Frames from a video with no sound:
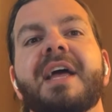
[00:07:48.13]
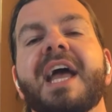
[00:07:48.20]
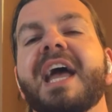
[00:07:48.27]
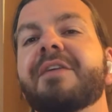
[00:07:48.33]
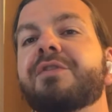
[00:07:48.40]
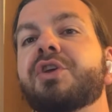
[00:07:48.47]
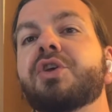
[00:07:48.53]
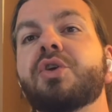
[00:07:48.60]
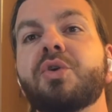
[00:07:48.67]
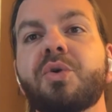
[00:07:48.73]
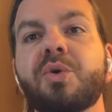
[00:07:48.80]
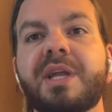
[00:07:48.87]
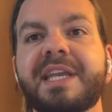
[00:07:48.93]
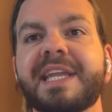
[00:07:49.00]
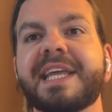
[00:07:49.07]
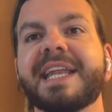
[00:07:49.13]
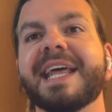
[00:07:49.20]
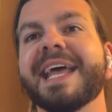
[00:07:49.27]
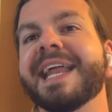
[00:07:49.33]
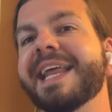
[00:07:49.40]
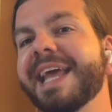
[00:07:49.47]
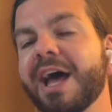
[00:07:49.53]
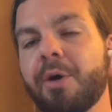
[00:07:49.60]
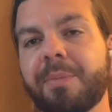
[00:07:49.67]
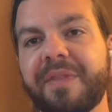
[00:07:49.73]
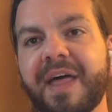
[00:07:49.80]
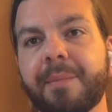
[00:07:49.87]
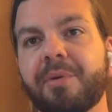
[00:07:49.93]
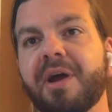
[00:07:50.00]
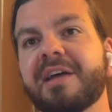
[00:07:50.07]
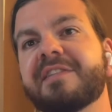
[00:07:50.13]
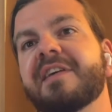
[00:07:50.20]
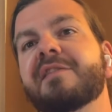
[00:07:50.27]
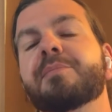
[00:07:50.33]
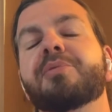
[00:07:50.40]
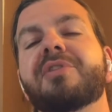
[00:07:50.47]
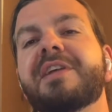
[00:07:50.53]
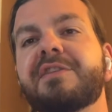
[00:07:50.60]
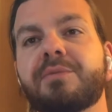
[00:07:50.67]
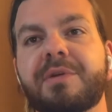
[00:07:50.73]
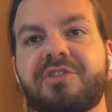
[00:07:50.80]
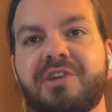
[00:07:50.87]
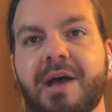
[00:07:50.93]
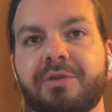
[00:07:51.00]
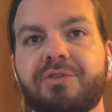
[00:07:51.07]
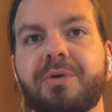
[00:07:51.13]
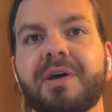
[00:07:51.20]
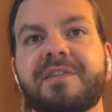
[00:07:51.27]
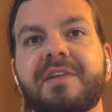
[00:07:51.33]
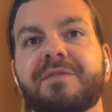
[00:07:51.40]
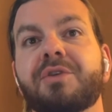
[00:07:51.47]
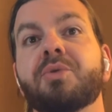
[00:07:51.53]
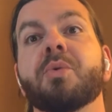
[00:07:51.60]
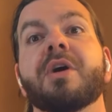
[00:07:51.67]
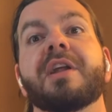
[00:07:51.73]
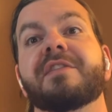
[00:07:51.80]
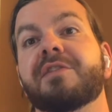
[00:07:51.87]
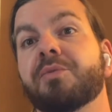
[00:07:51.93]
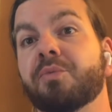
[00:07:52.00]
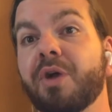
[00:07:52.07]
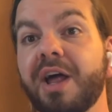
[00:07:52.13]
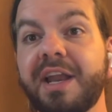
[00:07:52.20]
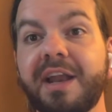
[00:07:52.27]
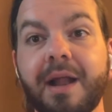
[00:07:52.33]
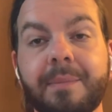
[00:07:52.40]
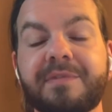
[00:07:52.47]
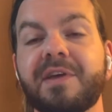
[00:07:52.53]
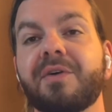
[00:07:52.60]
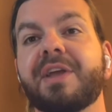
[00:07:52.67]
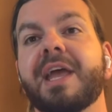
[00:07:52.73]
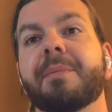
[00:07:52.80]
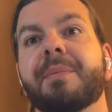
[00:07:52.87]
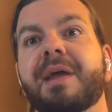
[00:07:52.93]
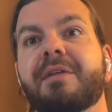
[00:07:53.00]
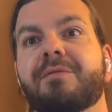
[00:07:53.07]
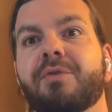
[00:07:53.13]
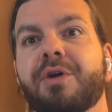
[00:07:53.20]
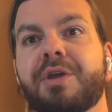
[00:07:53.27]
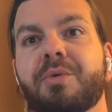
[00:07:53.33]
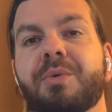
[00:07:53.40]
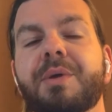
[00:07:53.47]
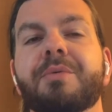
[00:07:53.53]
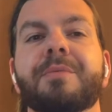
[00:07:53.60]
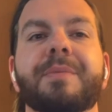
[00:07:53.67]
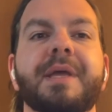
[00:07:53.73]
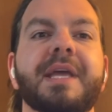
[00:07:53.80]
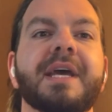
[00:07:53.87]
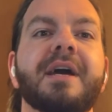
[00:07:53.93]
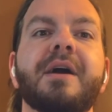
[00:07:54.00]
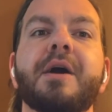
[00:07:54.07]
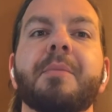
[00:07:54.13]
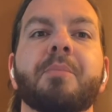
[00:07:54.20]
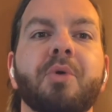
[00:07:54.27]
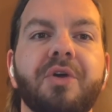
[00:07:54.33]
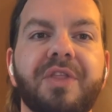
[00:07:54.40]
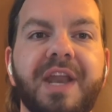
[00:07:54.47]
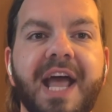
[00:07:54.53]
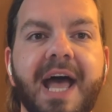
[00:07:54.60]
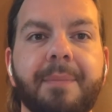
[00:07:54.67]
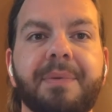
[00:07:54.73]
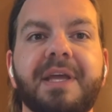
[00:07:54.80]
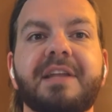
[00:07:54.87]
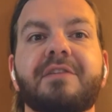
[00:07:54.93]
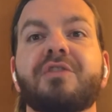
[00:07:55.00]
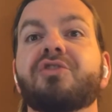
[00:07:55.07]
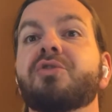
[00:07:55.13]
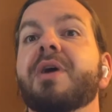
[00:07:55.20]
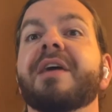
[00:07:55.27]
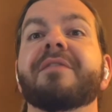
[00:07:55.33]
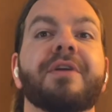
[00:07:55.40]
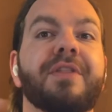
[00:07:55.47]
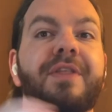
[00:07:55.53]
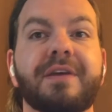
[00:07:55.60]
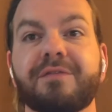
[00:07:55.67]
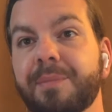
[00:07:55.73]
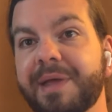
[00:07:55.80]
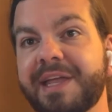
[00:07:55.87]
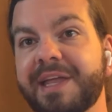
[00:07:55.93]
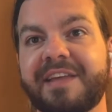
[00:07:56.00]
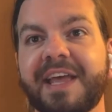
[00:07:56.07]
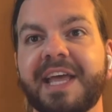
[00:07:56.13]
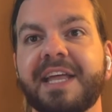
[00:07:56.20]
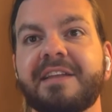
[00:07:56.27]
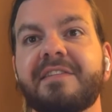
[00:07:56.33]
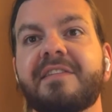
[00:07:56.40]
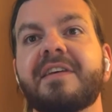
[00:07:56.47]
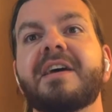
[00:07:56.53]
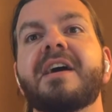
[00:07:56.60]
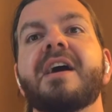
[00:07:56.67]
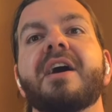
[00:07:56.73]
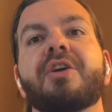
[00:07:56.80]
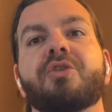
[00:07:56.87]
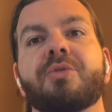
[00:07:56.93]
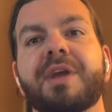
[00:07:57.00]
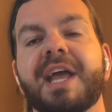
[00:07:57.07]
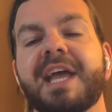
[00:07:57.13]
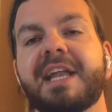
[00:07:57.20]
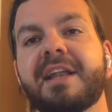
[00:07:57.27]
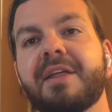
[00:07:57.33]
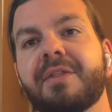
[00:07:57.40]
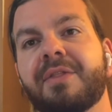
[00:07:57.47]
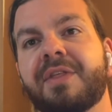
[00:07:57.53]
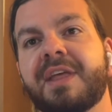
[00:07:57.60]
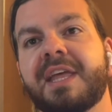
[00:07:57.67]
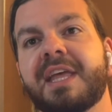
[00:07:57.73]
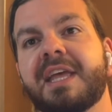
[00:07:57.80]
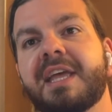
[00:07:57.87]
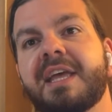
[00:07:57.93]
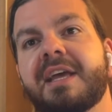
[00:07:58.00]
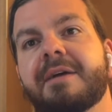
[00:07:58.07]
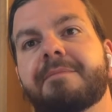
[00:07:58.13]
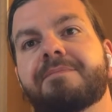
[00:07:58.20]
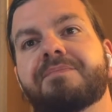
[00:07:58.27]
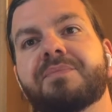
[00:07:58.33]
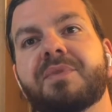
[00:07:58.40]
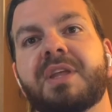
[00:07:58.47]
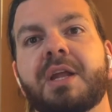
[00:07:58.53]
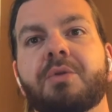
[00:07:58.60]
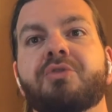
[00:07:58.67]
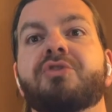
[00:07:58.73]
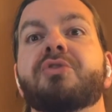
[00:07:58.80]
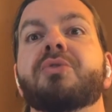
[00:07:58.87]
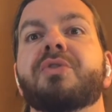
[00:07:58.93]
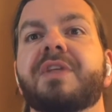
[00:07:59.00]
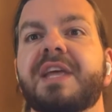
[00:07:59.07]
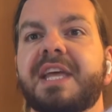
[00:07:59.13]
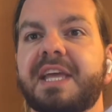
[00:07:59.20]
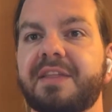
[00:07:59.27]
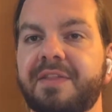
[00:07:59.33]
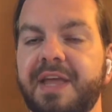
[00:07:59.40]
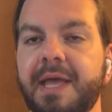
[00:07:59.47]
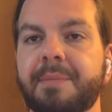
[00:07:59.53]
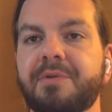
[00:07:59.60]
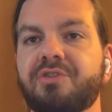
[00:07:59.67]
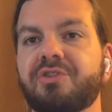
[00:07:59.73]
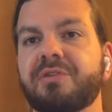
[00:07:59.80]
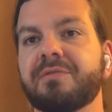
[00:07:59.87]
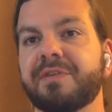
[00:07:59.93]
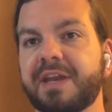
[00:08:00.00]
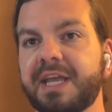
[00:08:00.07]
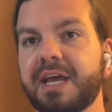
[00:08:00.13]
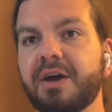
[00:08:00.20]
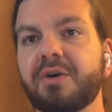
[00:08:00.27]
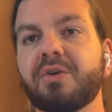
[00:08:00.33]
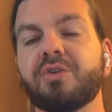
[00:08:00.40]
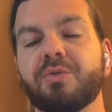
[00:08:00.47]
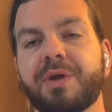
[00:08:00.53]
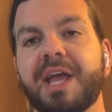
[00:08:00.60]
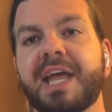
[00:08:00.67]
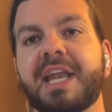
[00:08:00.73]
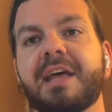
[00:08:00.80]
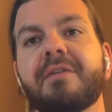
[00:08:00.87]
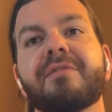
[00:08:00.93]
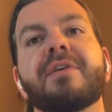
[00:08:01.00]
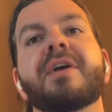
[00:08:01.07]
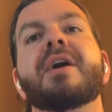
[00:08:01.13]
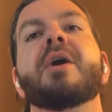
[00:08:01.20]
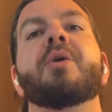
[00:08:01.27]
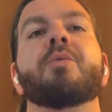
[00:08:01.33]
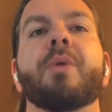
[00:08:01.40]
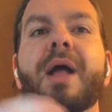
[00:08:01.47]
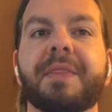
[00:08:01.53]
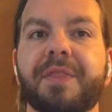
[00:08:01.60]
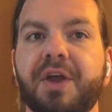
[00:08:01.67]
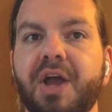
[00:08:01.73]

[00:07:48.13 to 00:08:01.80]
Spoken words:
If you need any help in that process, please reach out to us. If you want us to run an upsell campaign for you, we would be more than happy to do everything from end to end, create the, do the image and video creative, write the